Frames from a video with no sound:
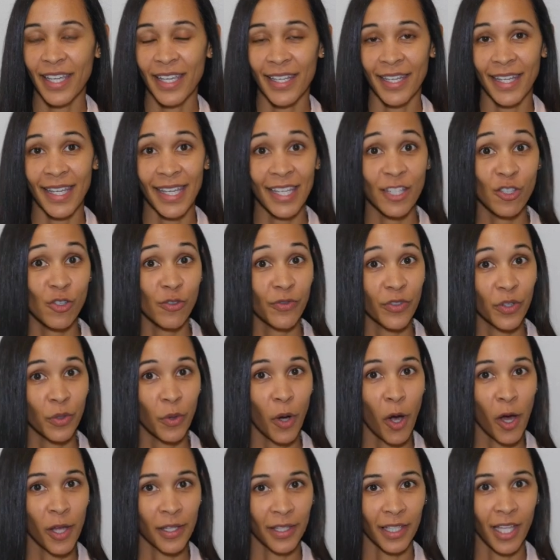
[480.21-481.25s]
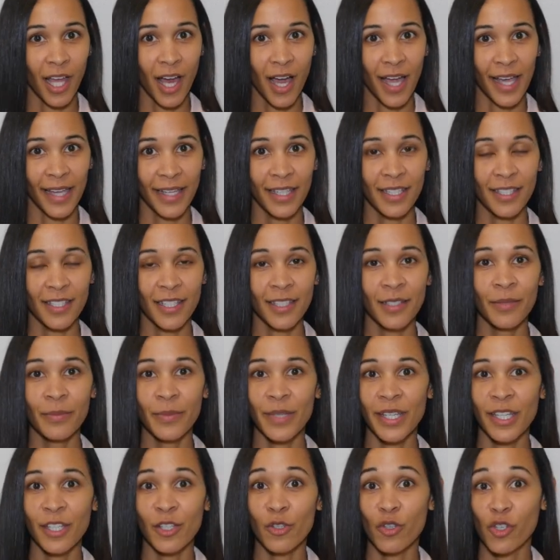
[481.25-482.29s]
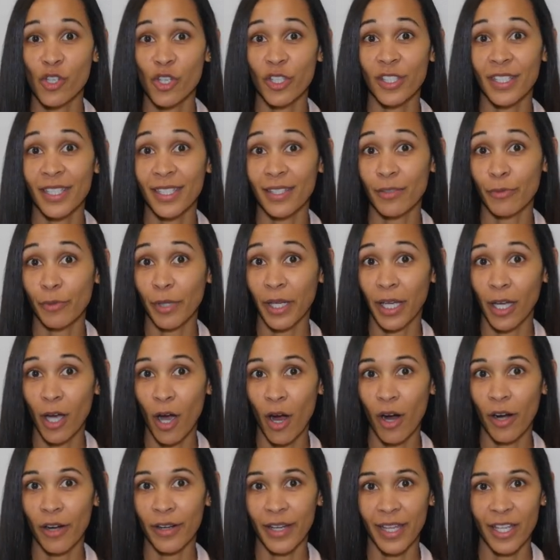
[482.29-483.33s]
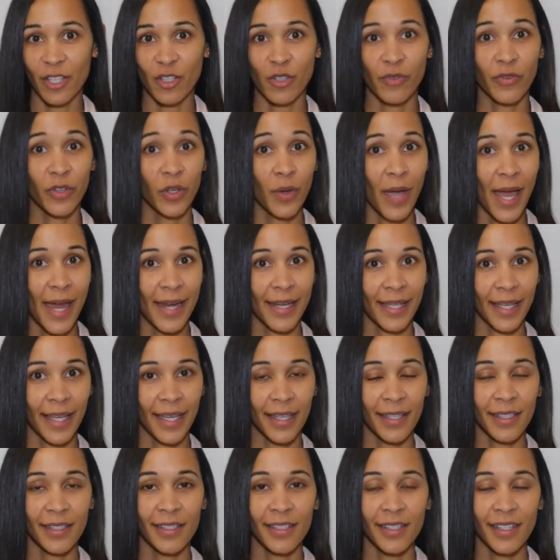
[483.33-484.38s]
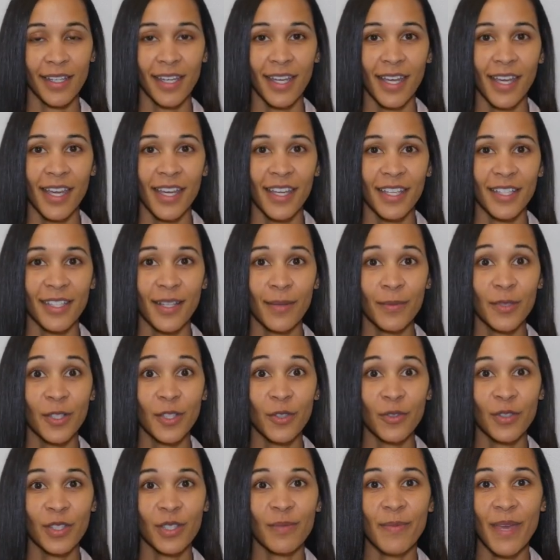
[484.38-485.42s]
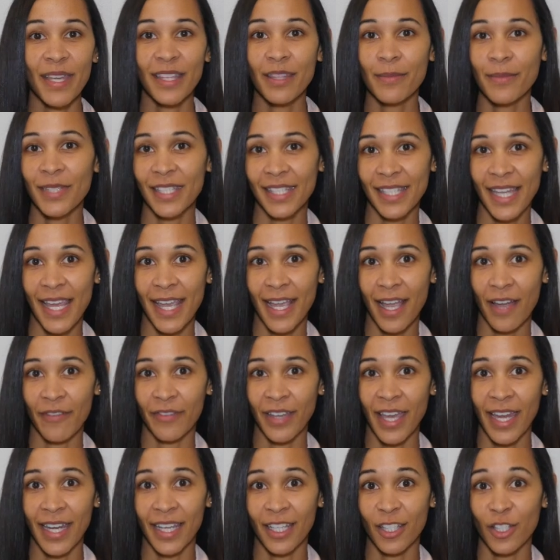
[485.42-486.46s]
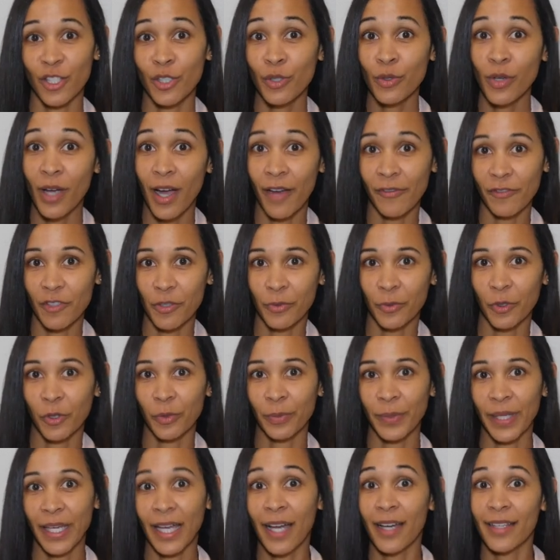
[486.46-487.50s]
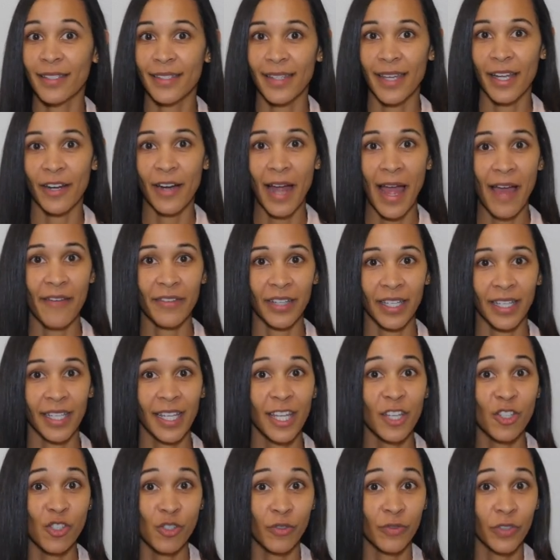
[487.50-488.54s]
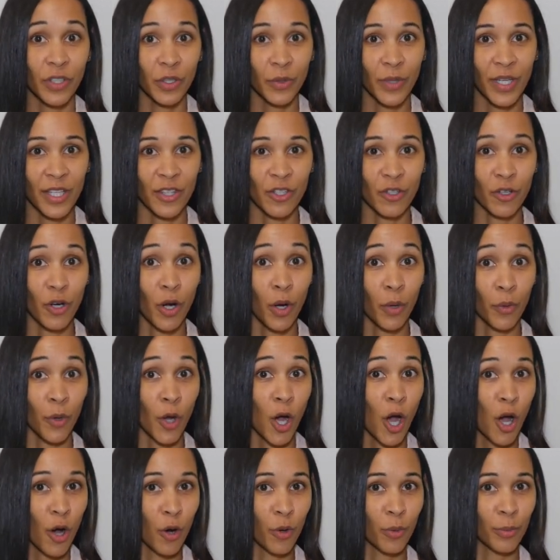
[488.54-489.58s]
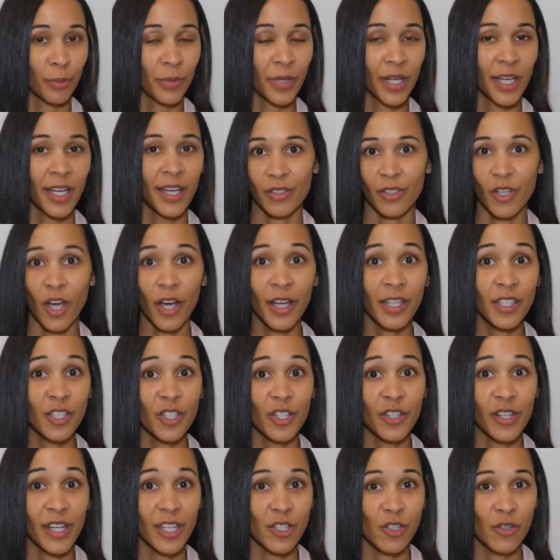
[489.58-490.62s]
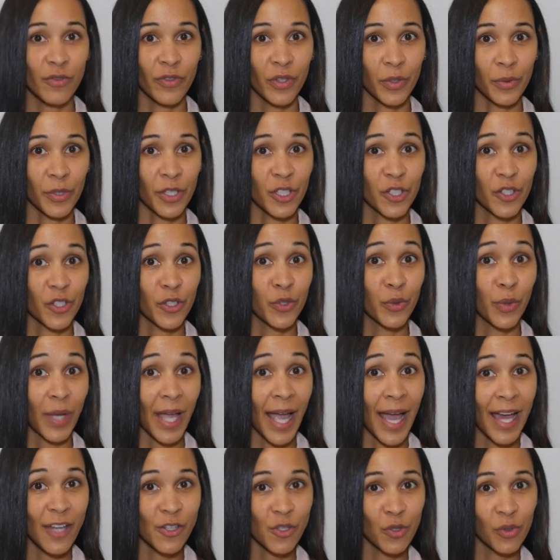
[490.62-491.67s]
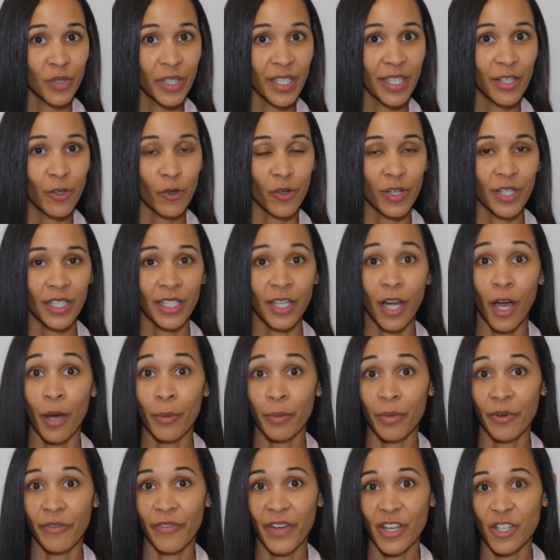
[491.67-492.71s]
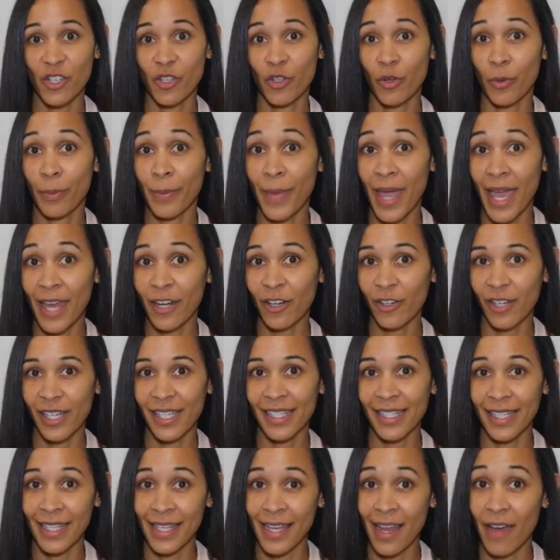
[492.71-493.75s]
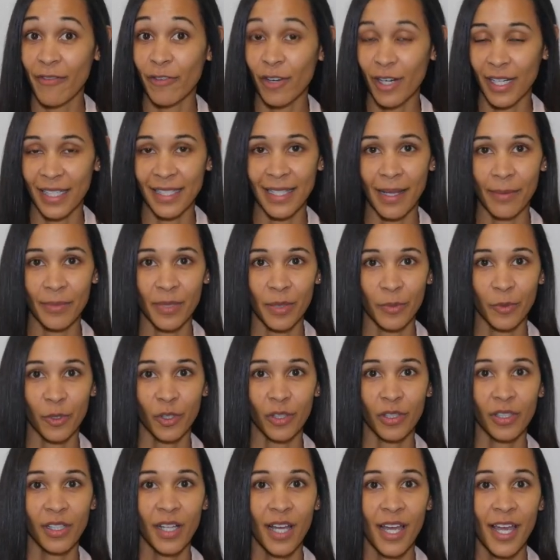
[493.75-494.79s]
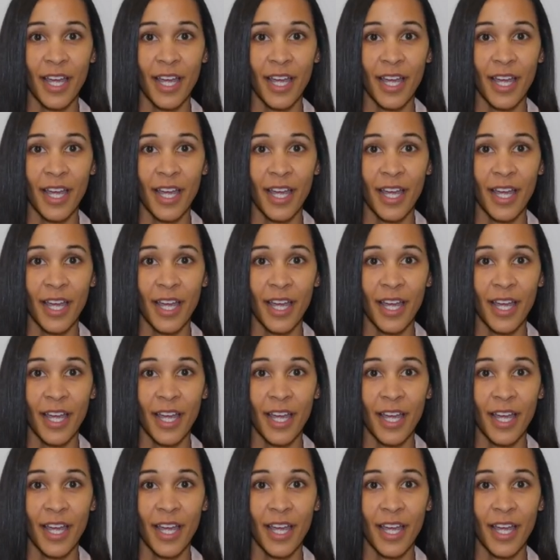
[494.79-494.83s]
an interview online doesn't mean you should disregard interview etiquette. Some students make the mistake of getting too comfortable because they are having an interview in their own home. Talking to your interviewers too casually or in an unprofessional manner is never acceptable.